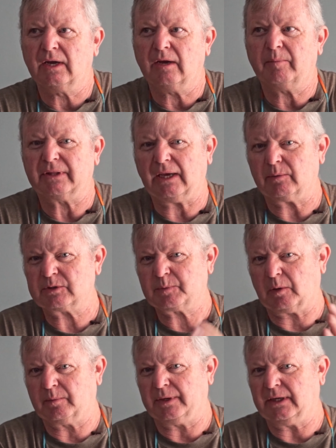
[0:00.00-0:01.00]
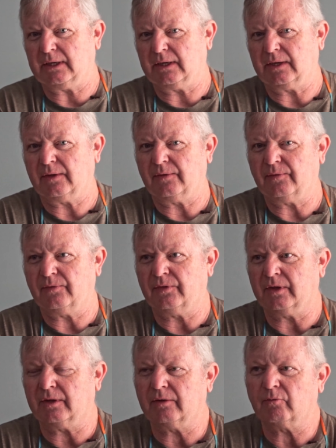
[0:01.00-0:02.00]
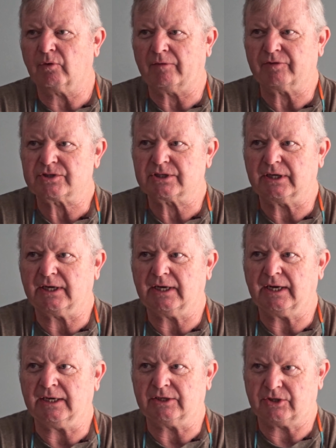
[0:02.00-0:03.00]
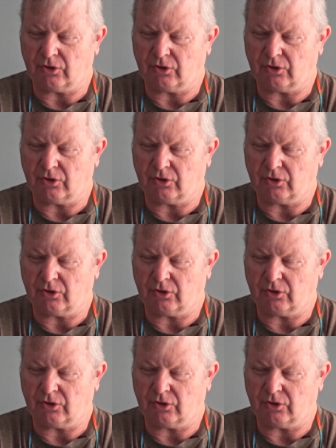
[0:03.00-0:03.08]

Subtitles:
but that was probably the roughest it